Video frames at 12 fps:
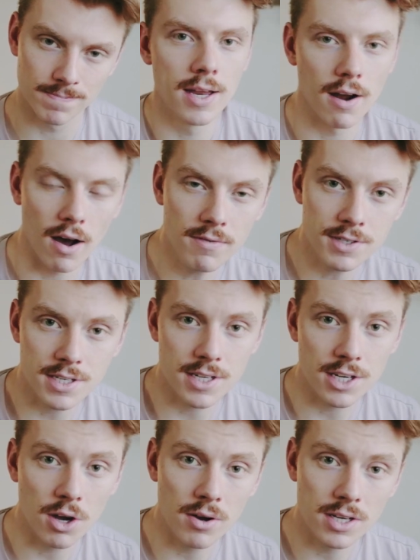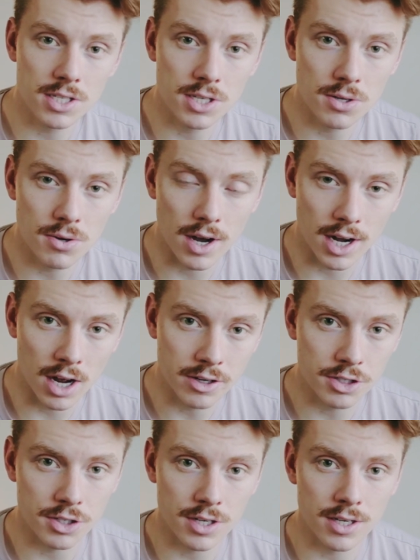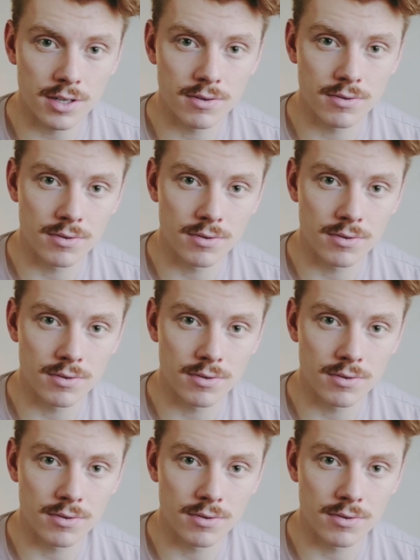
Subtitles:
Now, obviously going to a country